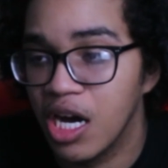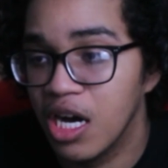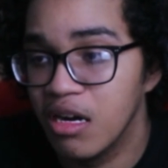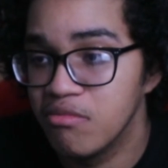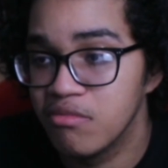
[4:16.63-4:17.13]

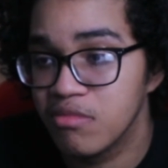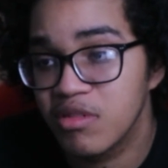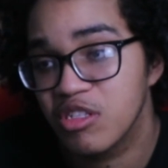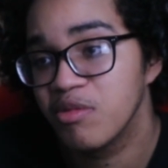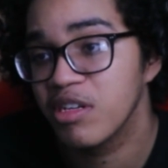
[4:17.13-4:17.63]

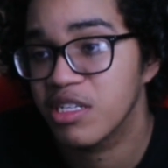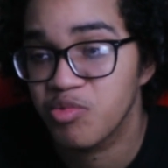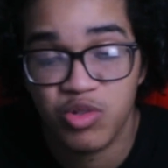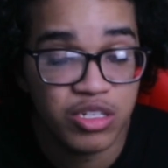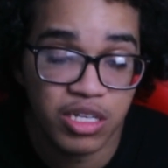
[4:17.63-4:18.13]
To be
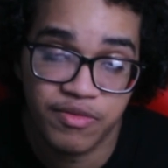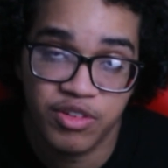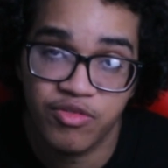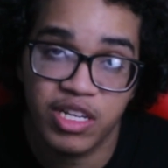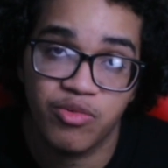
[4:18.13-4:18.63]
honest, if
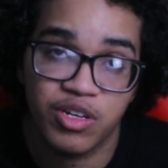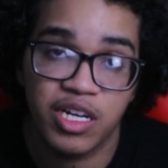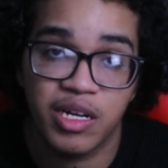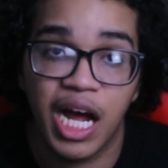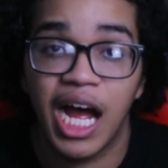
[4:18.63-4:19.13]
you really want
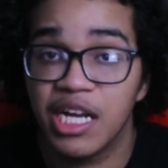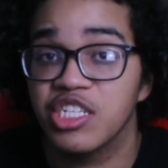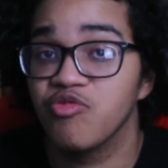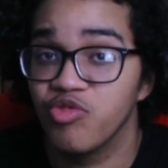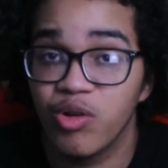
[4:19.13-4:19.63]
an
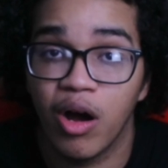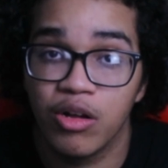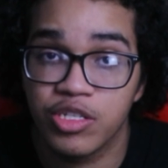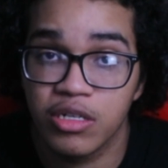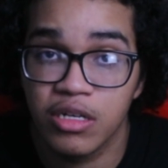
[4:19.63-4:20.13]
actual real
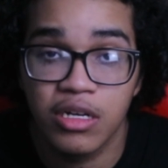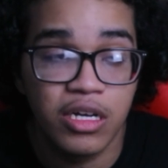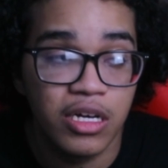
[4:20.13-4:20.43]
answer,